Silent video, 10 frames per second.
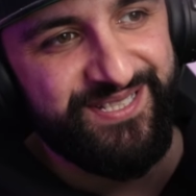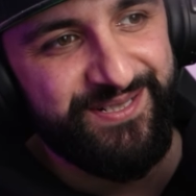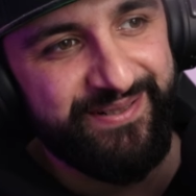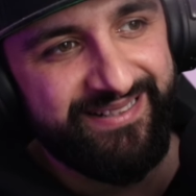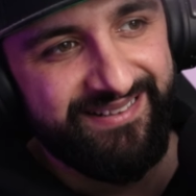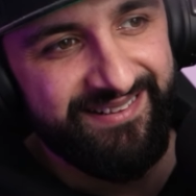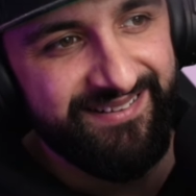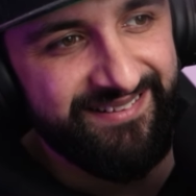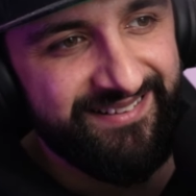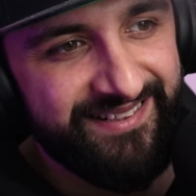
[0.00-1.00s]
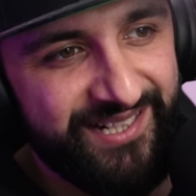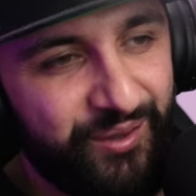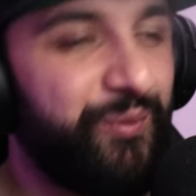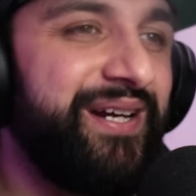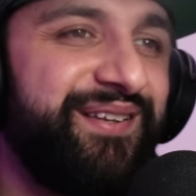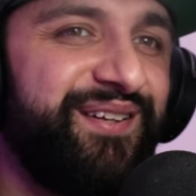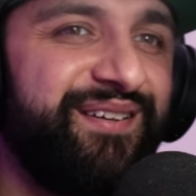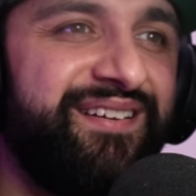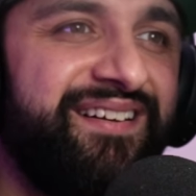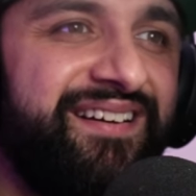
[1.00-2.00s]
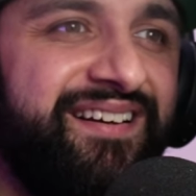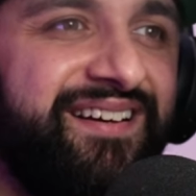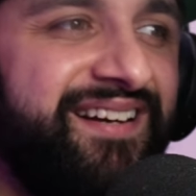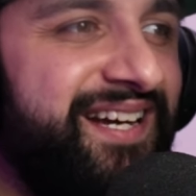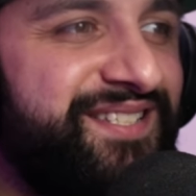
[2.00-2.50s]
doing with its